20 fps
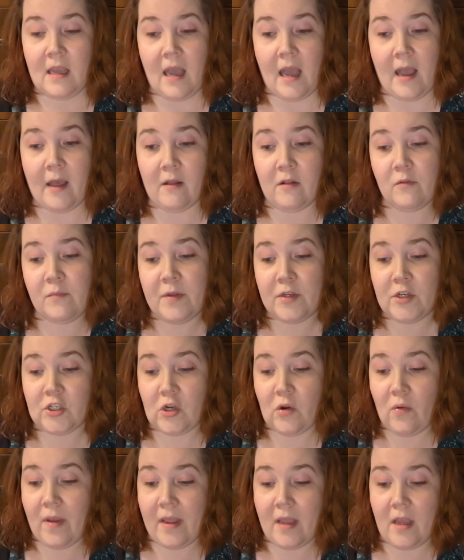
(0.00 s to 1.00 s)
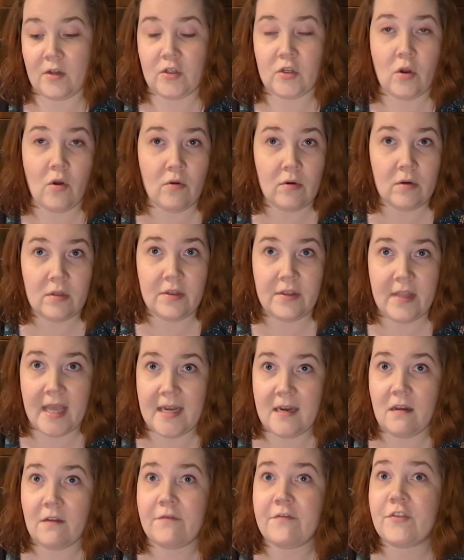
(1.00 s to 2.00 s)
I'll be showing a total
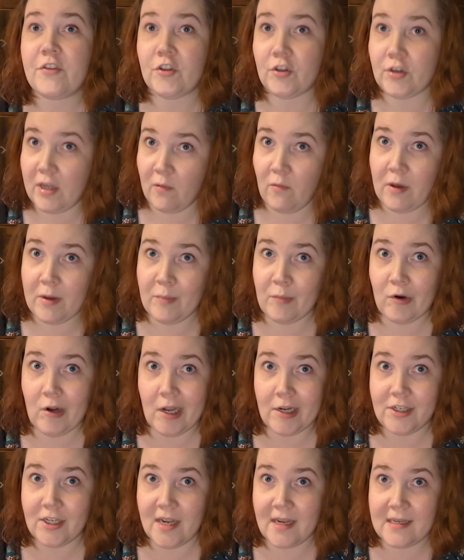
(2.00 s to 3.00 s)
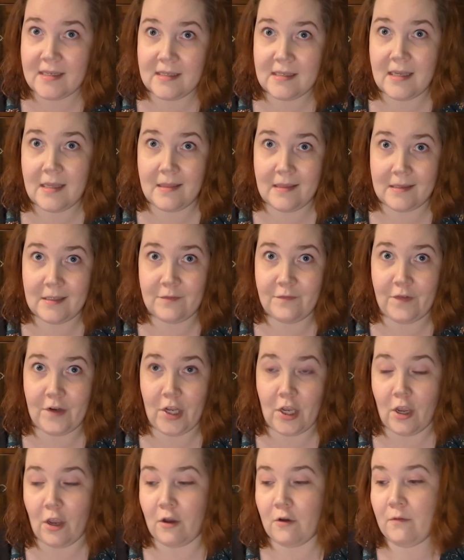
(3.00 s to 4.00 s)
then of 31 projects in this
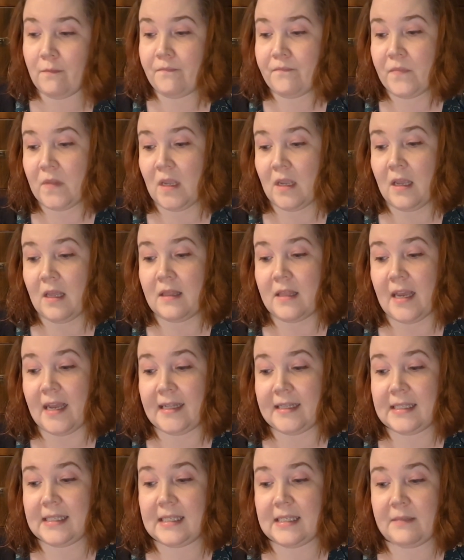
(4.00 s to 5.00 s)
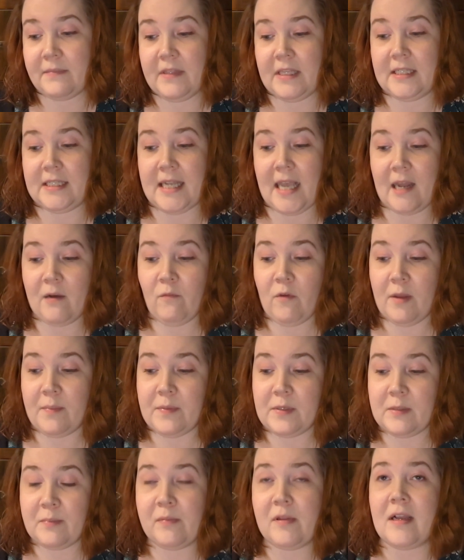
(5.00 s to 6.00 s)
video. That's the 10
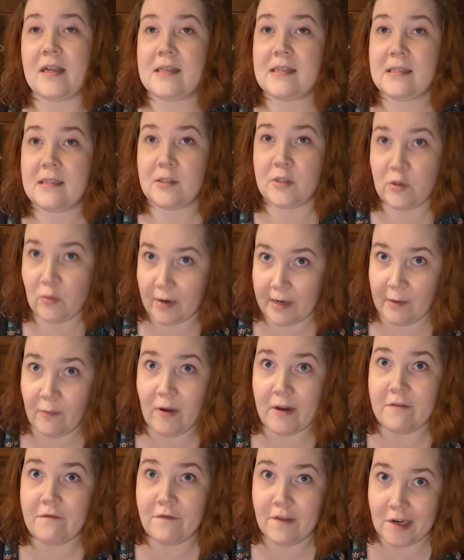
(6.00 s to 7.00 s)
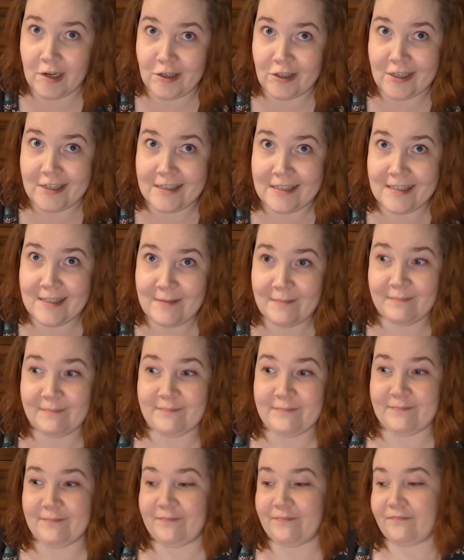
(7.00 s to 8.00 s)
WIPs plus the 21 finishes.
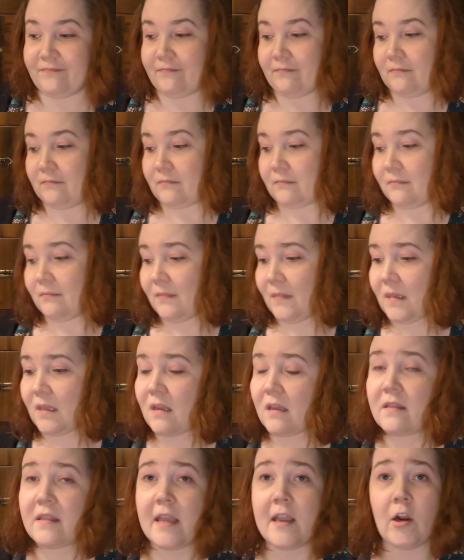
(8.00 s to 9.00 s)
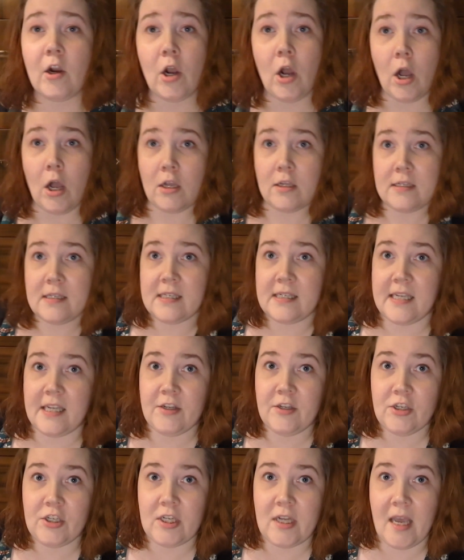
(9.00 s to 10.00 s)
They are all
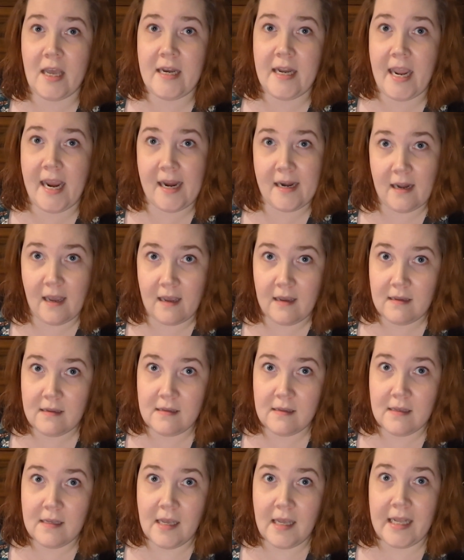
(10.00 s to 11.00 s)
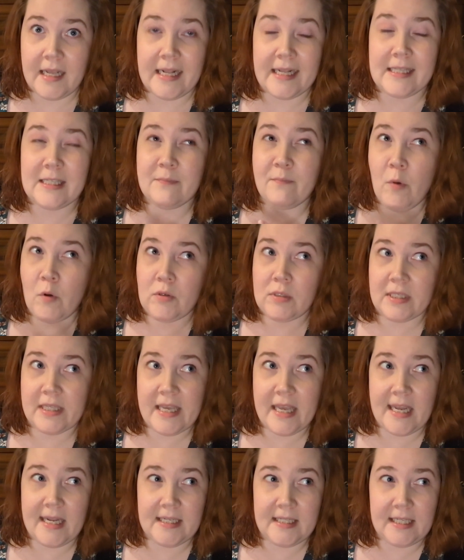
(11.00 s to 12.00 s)
stitched on Aida. It's
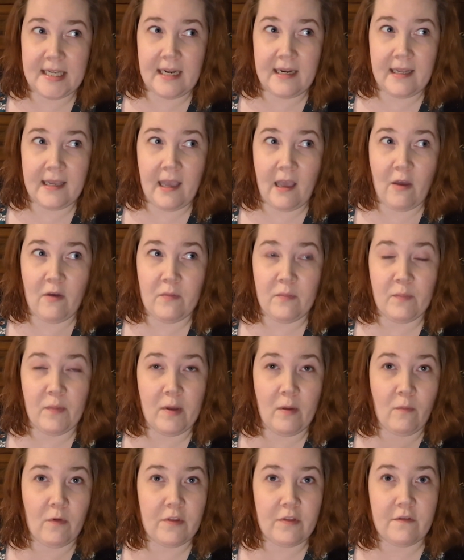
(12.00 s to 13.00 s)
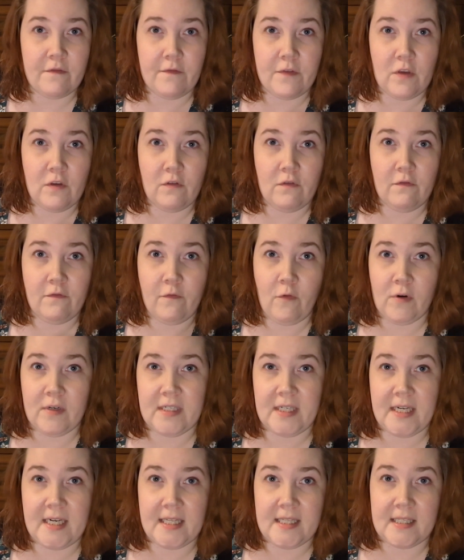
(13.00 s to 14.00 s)
mostly 18 count, but with a few
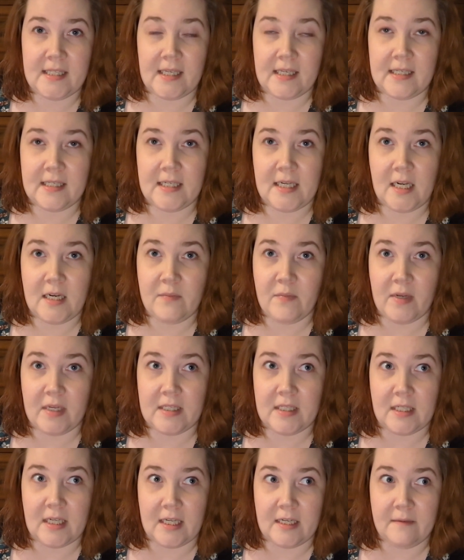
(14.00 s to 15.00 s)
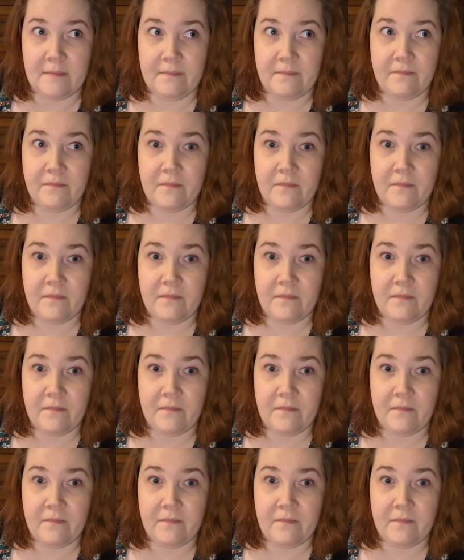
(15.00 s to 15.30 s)
14 and 16 mixed in.